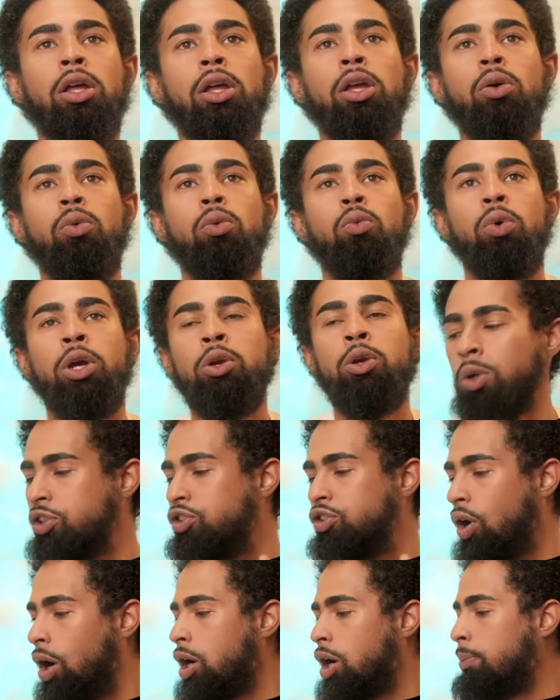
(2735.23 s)
when we
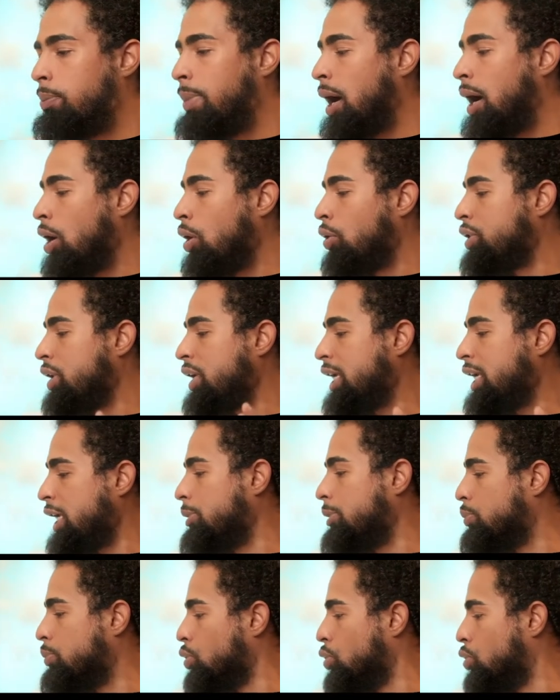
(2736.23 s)
talk about the
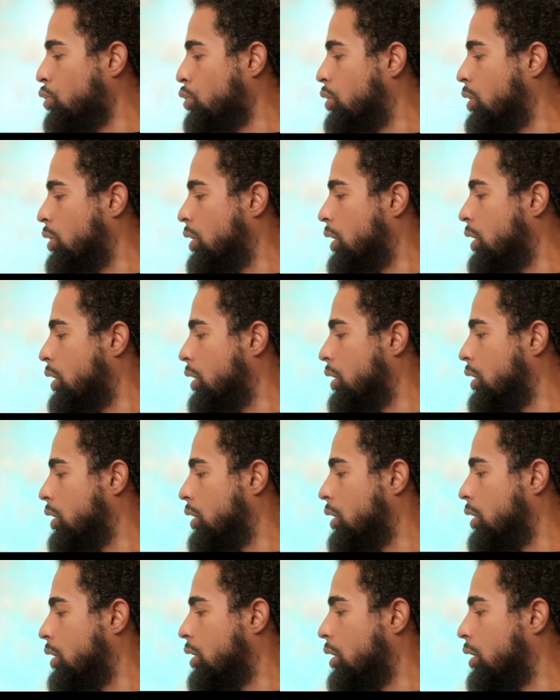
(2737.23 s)
Hebrew
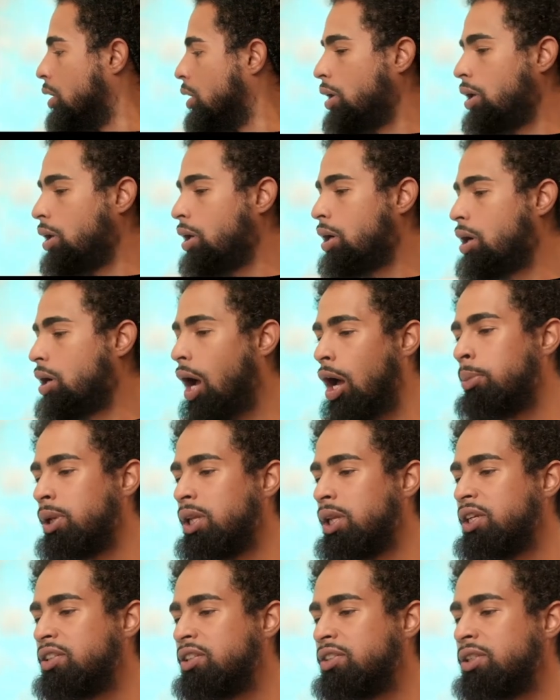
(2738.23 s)

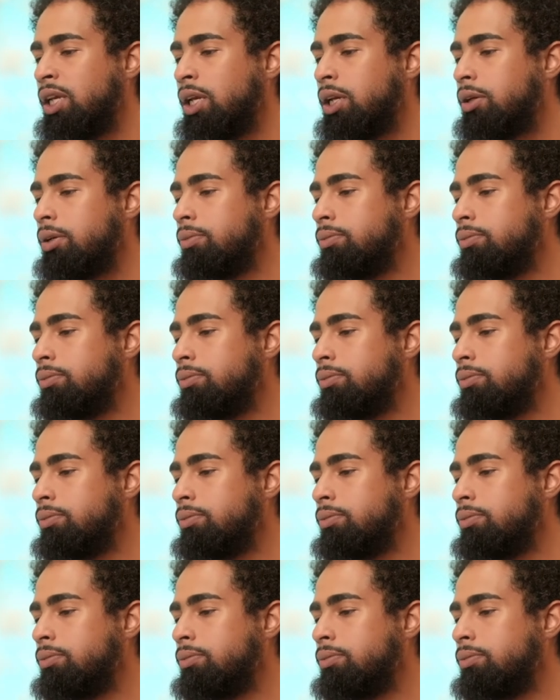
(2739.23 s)
Kabbalistic